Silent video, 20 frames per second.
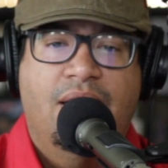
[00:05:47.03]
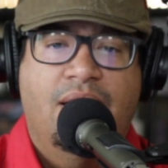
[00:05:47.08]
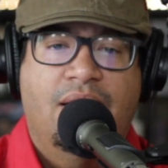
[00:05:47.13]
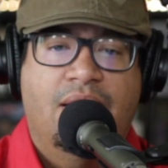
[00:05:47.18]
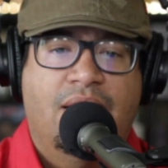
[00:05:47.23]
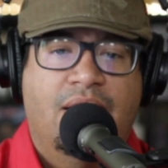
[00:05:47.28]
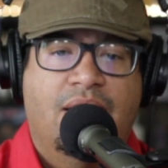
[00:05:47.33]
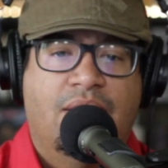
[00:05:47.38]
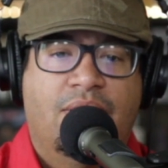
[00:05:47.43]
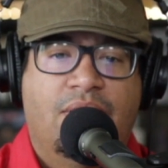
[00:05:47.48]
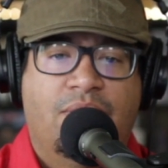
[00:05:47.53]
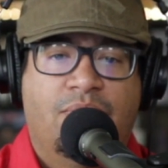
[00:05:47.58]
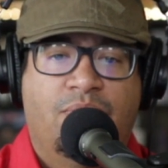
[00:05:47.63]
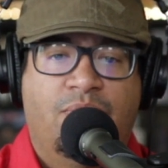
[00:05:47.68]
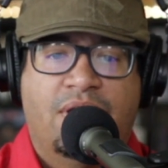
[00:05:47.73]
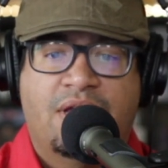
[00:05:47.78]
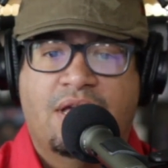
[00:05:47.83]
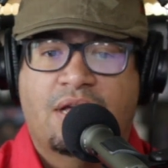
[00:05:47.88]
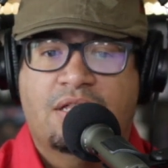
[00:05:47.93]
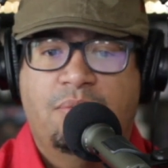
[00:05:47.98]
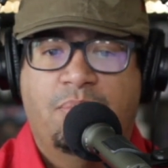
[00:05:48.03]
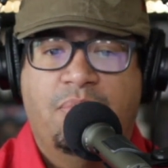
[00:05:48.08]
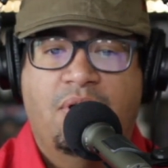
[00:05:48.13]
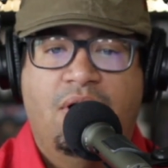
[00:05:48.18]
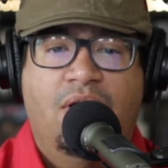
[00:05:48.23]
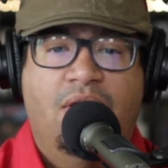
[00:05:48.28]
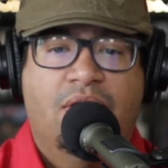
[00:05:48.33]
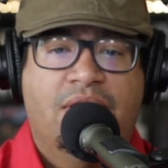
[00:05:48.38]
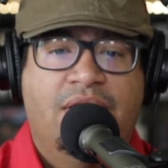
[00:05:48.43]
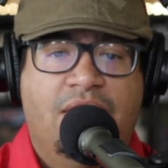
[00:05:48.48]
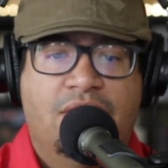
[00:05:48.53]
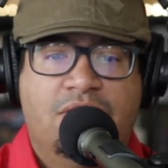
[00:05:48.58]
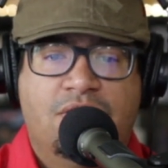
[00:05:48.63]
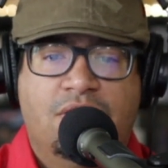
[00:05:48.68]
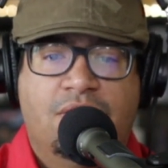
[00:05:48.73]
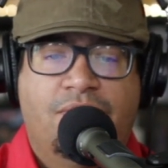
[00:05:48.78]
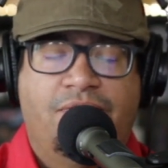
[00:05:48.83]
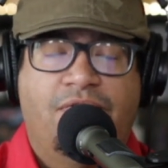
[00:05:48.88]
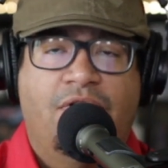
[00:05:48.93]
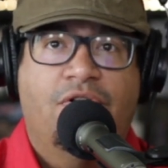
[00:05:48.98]
And we kick the ball, get into
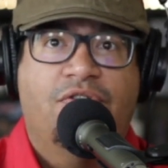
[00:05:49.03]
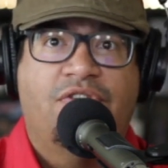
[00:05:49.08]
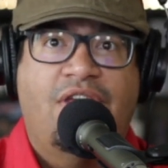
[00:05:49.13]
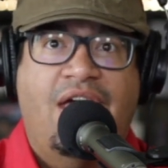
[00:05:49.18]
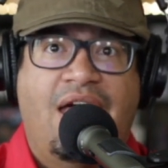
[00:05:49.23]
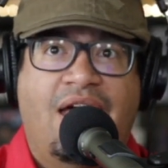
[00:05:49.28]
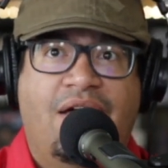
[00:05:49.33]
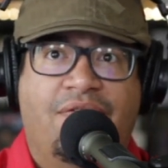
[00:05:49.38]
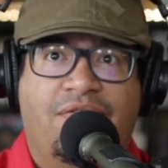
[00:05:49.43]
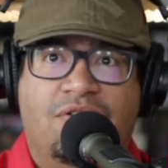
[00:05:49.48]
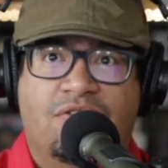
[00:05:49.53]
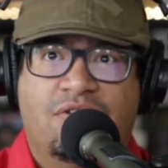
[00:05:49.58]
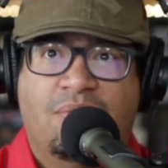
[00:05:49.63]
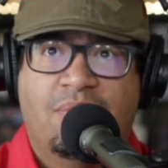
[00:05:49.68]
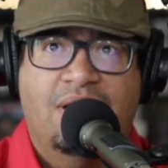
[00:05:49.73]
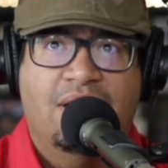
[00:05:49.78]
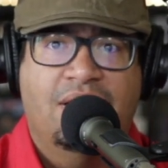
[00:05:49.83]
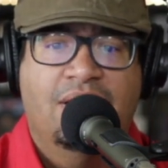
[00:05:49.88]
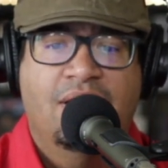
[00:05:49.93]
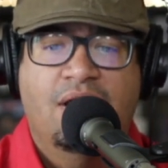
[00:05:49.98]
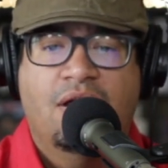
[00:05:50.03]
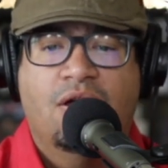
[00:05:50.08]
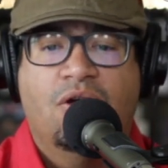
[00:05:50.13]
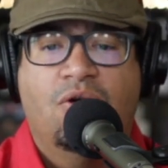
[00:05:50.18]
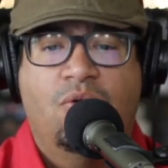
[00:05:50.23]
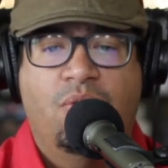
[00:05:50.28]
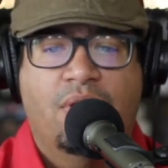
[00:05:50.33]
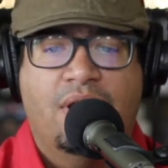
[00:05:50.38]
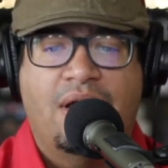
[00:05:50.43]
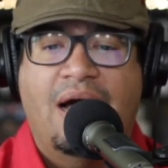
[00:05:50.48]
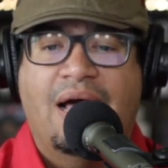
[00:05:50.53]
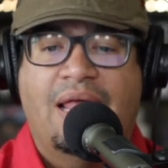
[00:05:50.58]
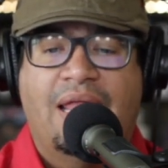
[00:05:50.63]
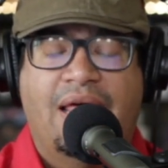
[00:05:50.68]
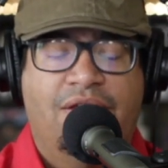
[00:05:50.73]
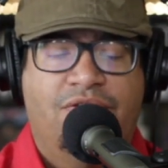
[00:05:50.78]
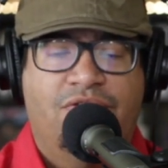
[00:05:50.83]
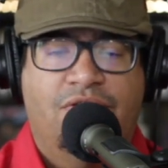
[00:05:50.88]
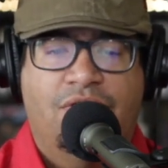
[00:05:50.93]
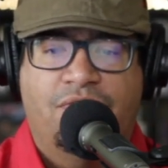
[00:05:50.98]
the first half, and some of the quick
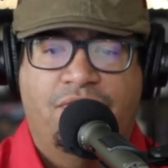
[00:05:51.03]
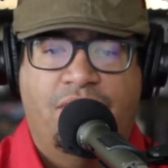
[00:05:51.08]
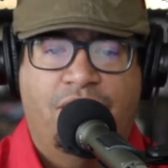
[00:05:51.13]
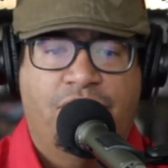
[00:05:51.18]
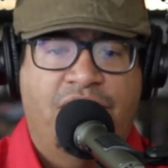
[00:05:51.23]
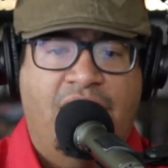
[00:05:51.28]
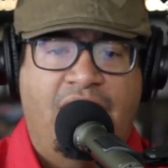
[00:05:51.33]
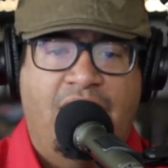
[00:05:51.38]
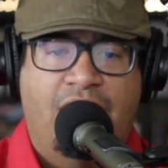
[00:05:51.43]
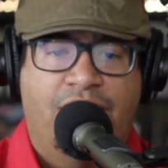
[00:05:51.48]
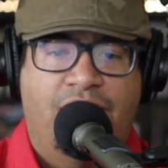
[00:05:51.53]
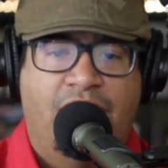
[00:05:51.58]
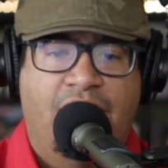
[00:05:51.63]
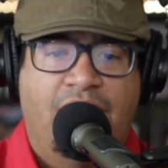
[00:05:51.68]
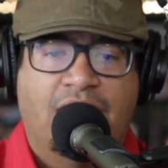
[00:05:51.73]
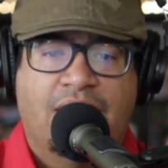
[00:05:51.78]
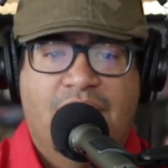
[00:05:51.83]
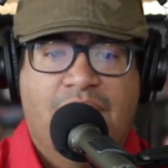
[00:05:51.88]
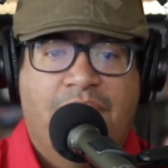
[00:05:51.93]
highlights of the first half, right?